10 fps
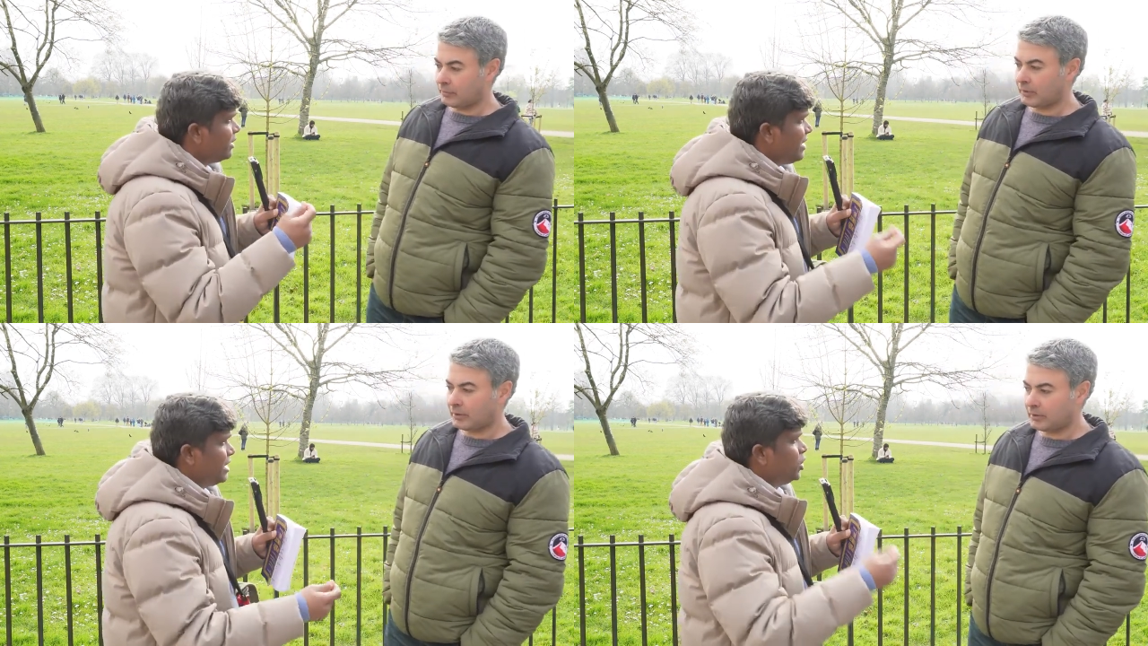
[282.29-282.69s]

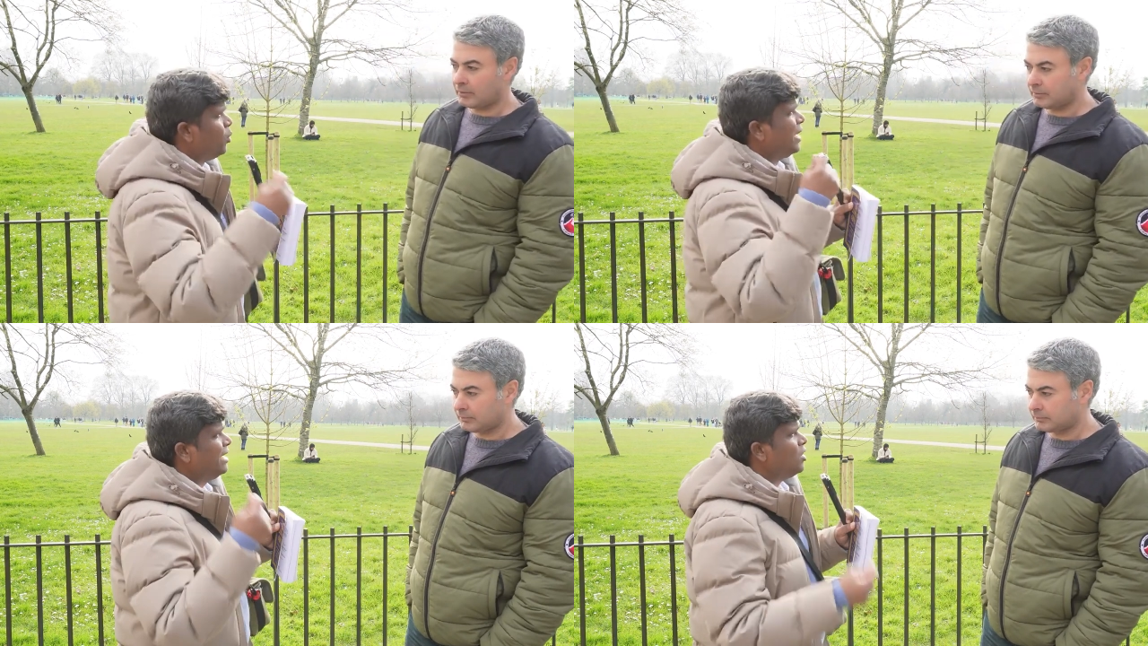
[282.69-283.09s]
Speaker 1: that you
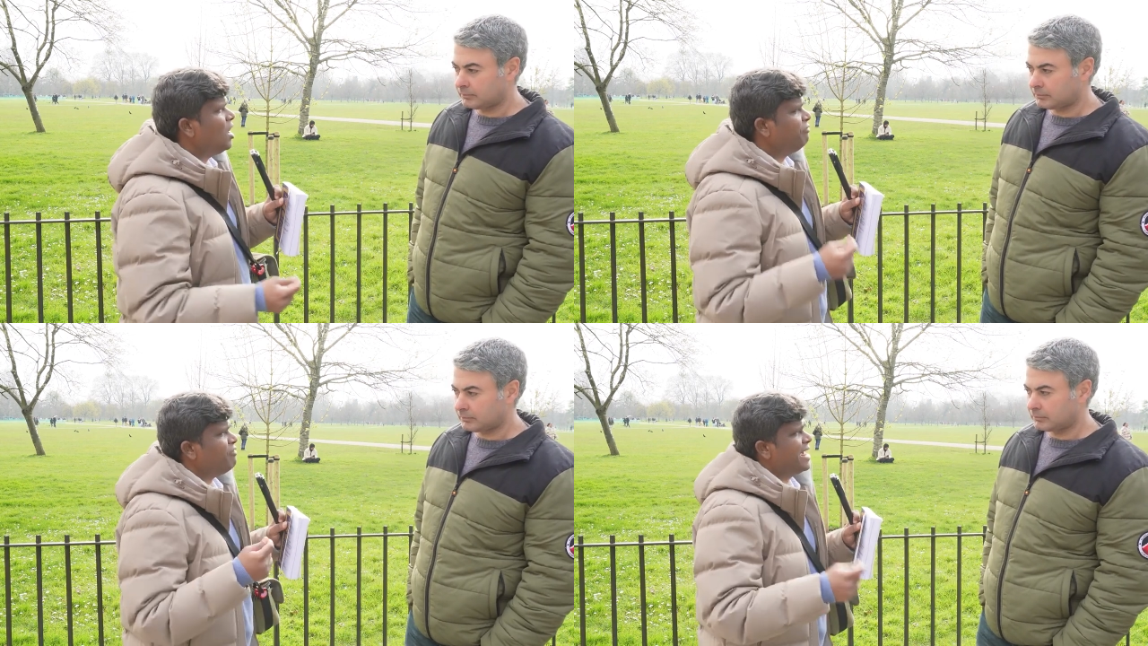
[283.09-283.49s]
will
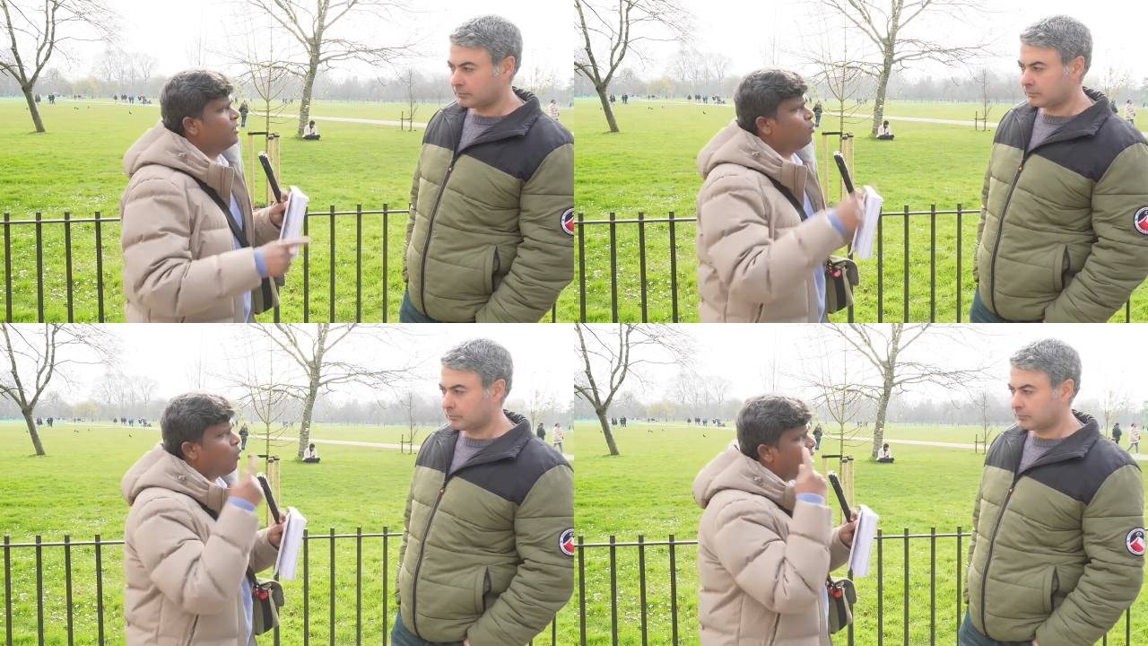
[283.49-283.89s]
not
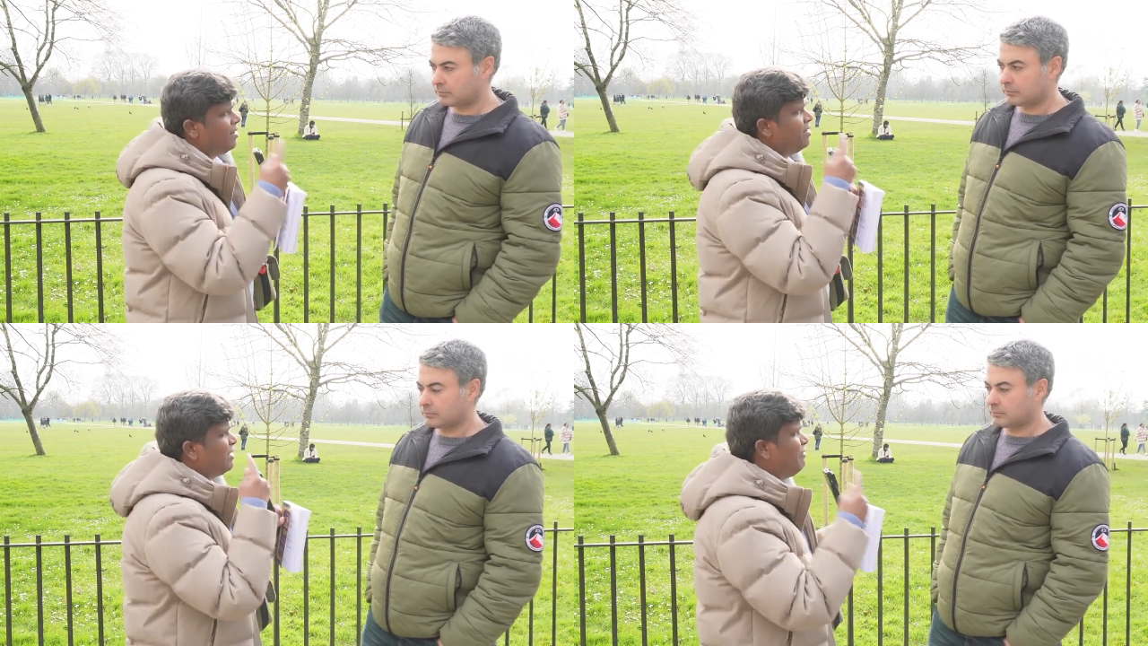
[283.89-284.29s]
find
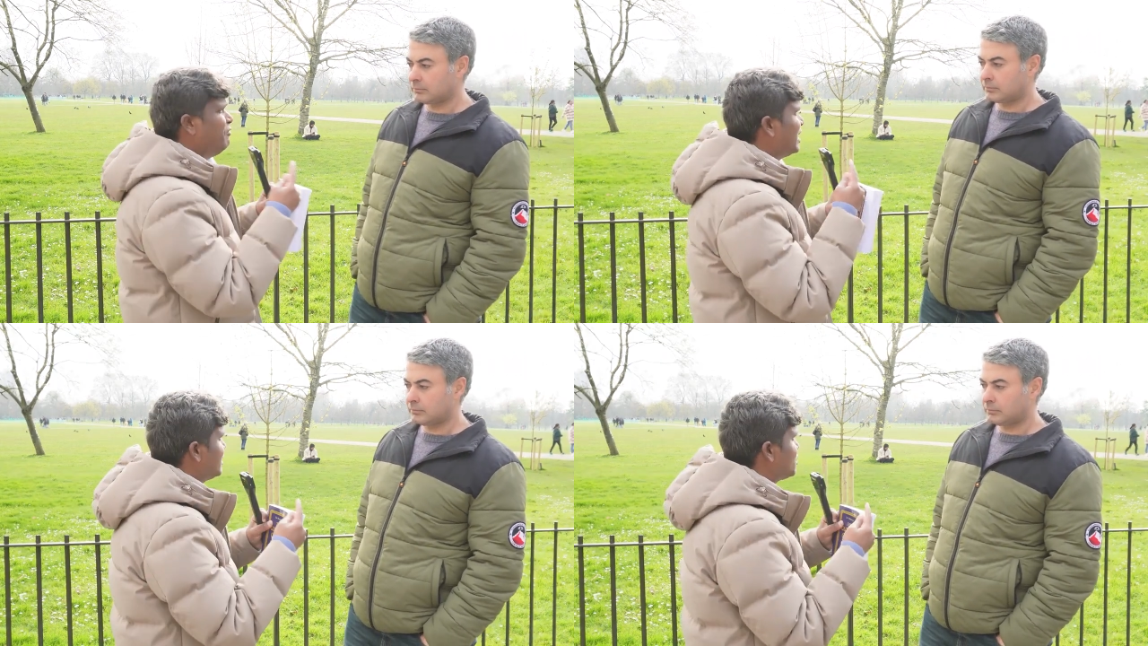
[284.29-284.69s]
one
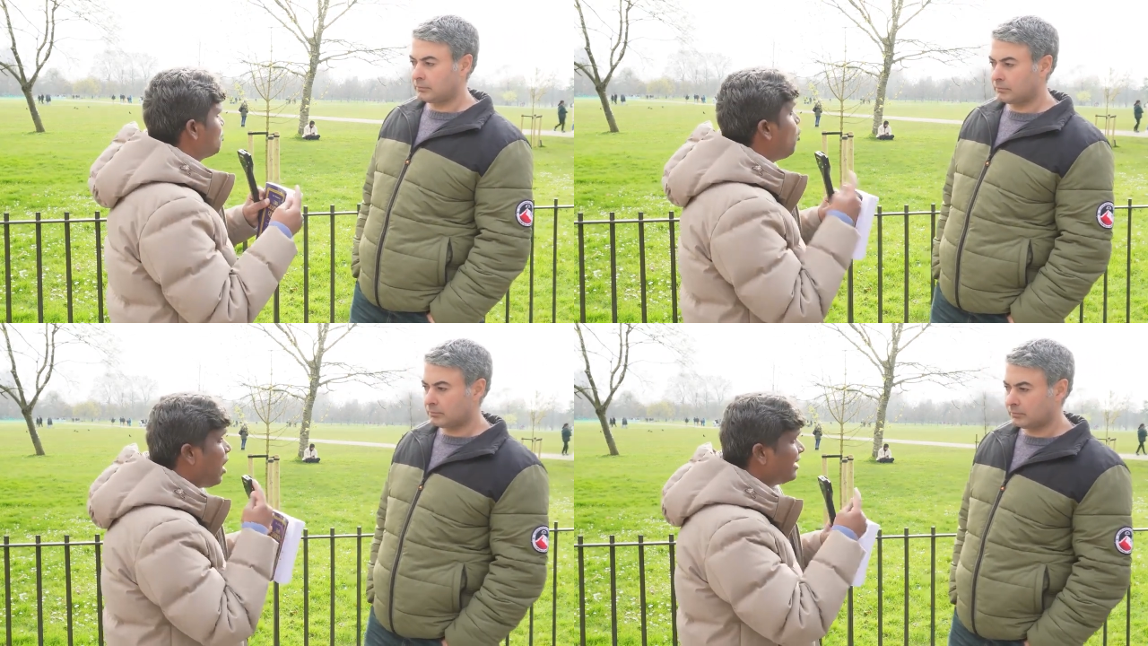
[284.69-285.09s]
reference,
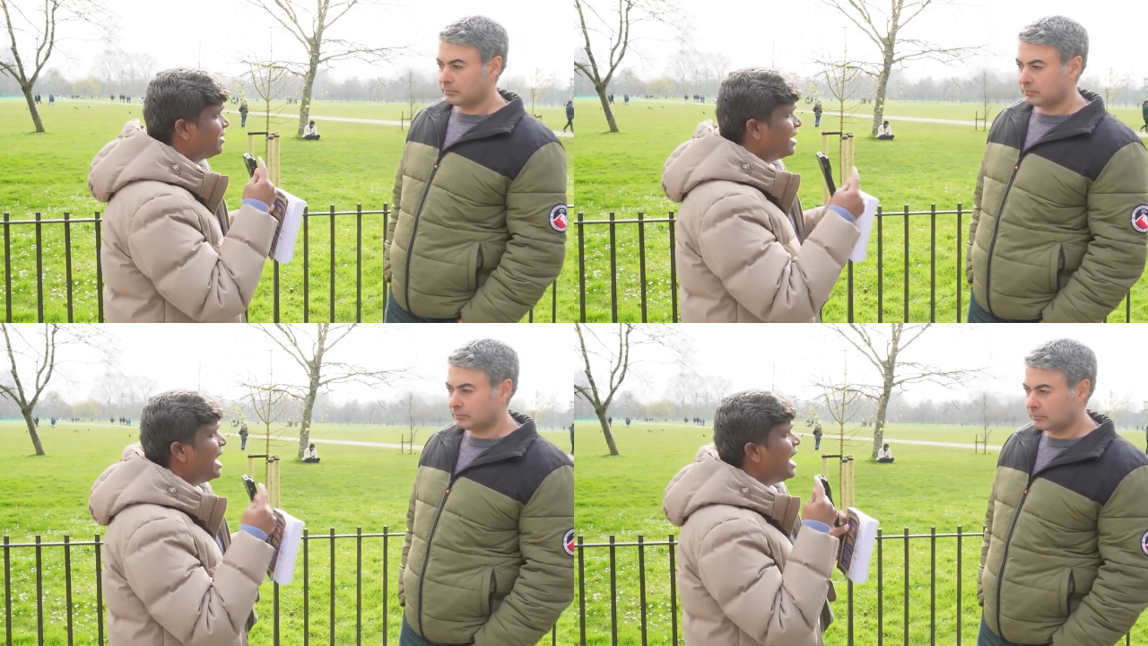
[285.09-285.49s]

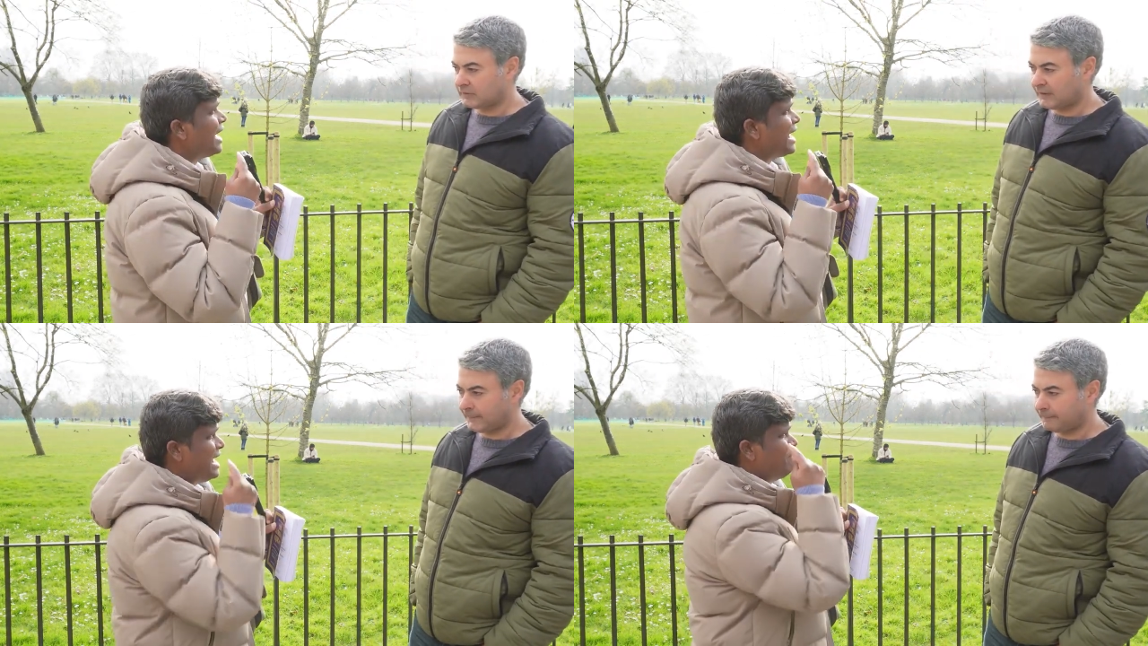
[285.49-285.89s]
one,
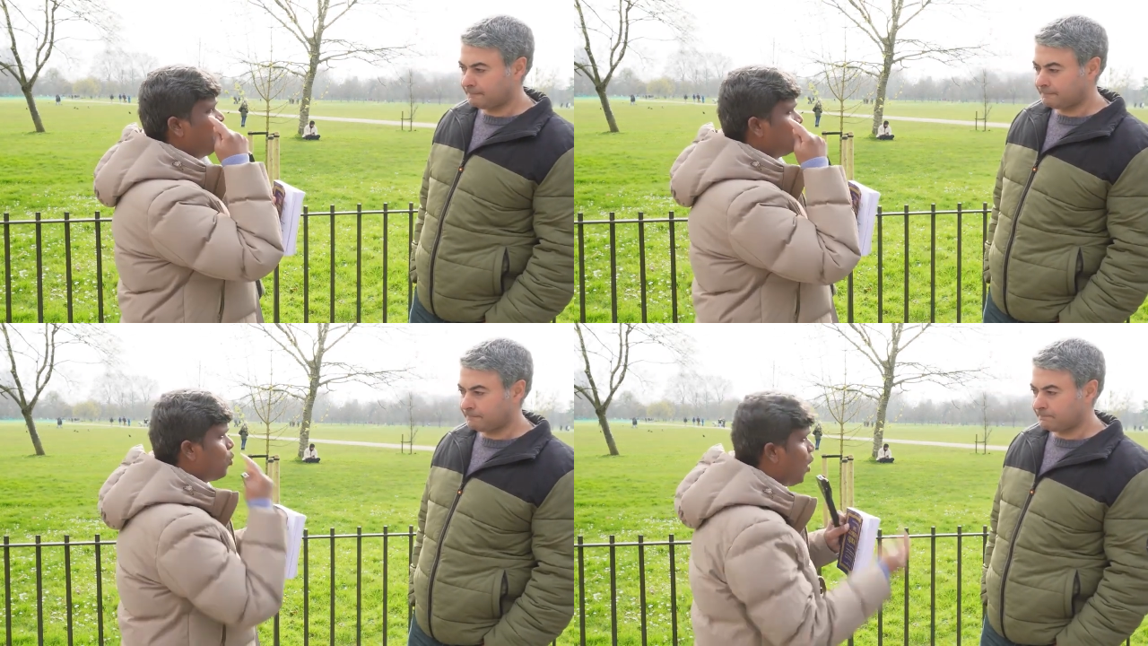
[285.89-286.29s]

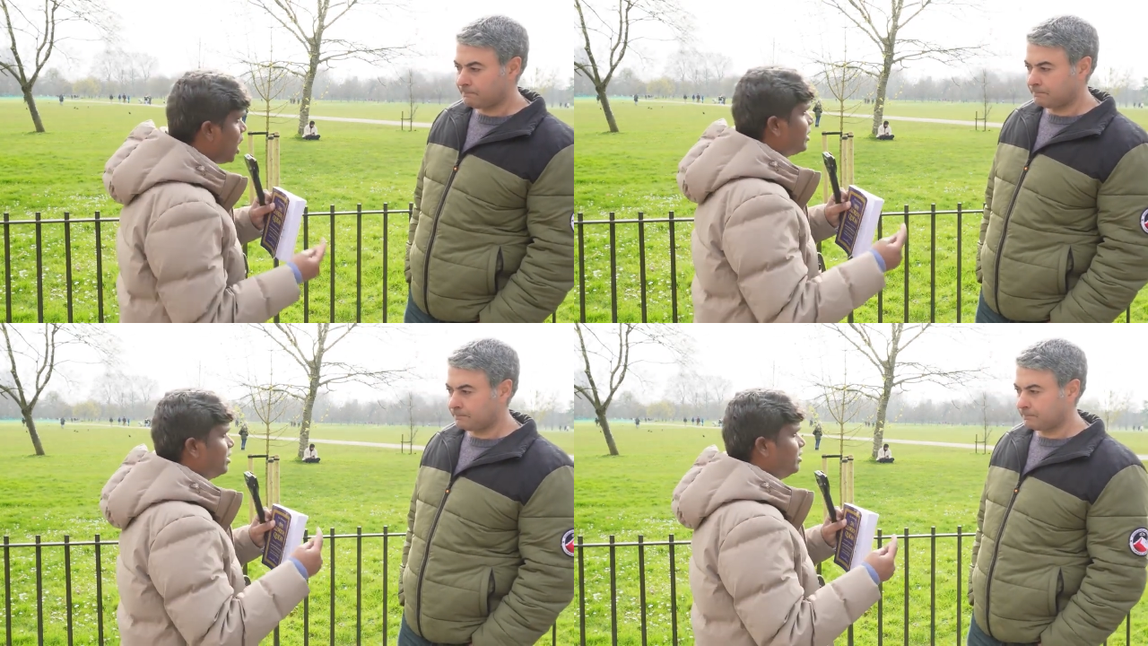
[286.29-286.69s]
even
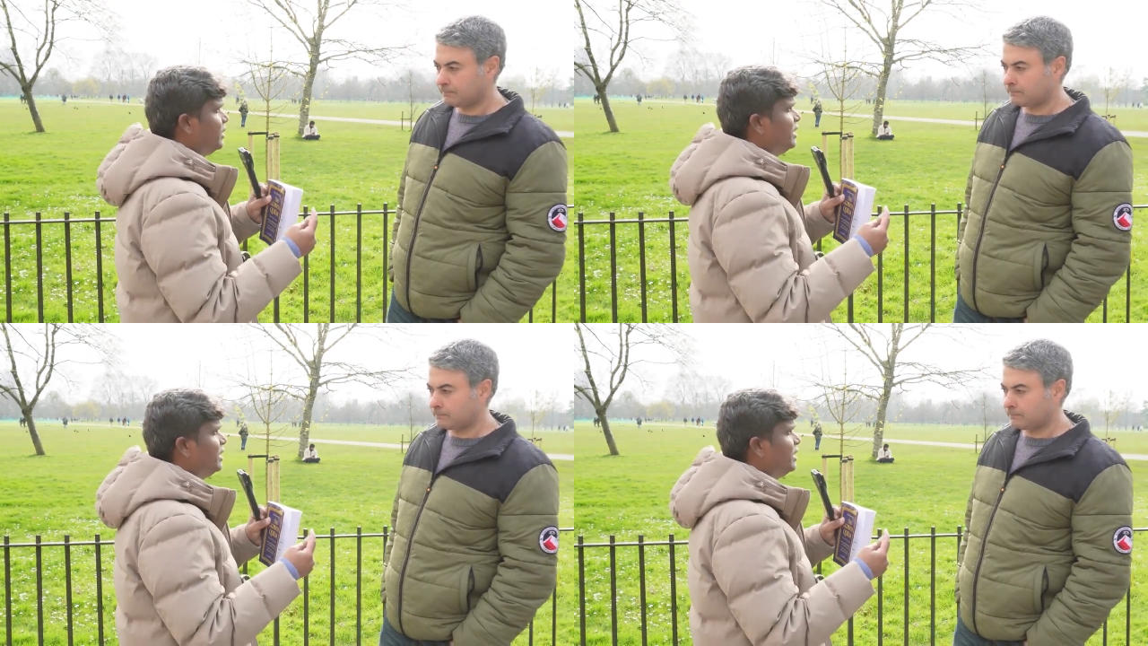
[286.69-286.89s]
one,